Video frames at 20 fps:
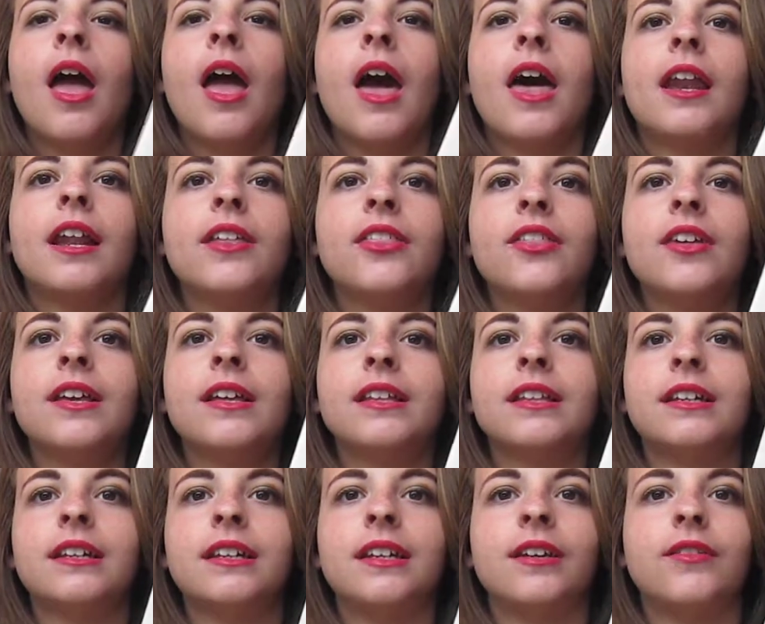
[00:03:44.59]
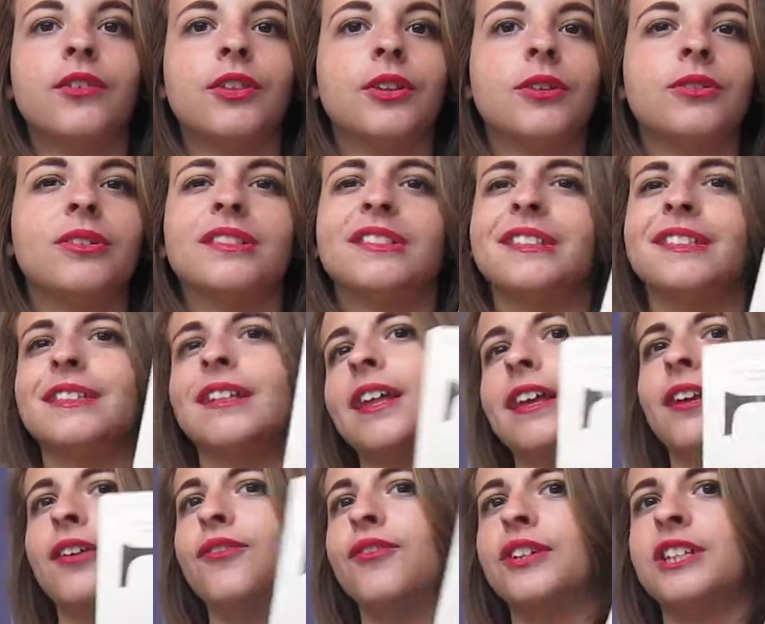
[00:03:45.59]
And I think that even though this is
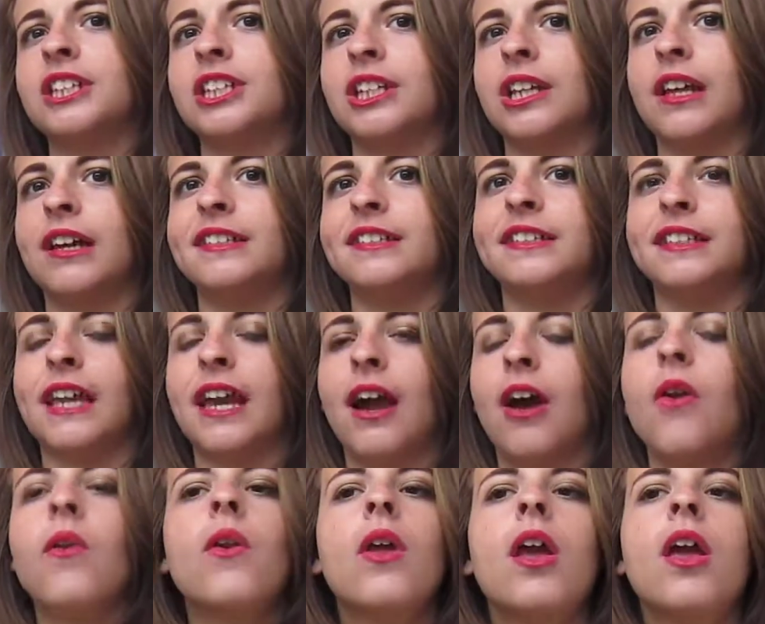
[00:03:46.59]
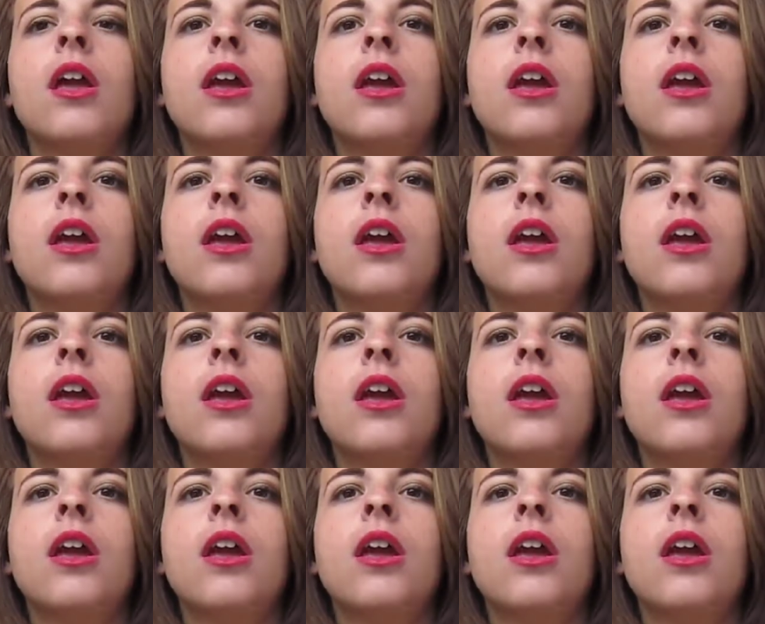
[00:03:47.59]
like a fictionalized account,